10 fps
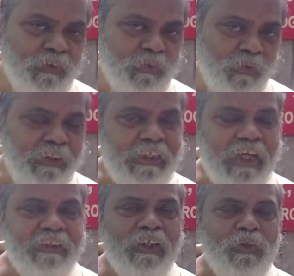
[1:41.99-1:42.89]
So it
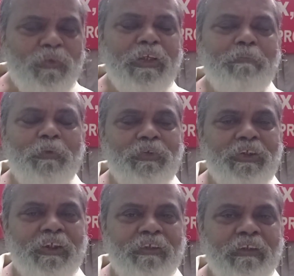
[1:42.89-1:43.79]
has a unique
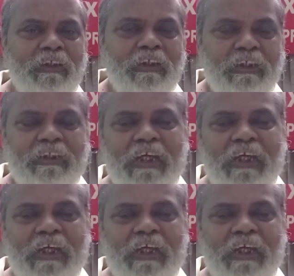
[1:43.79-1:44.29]
position, it